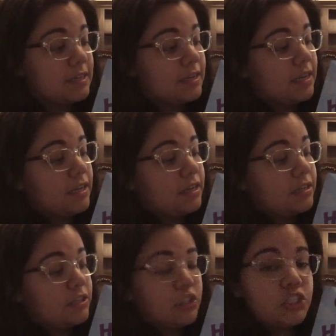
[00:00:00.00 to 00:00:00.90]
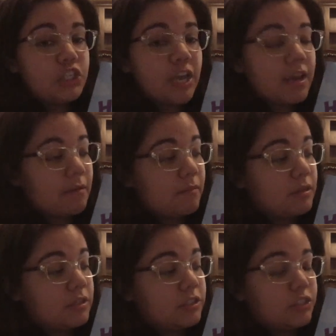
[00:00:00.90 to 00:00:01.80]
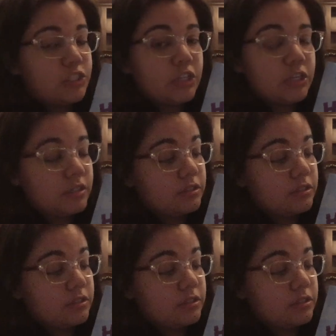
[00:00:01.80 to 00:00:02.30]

eating jam. J.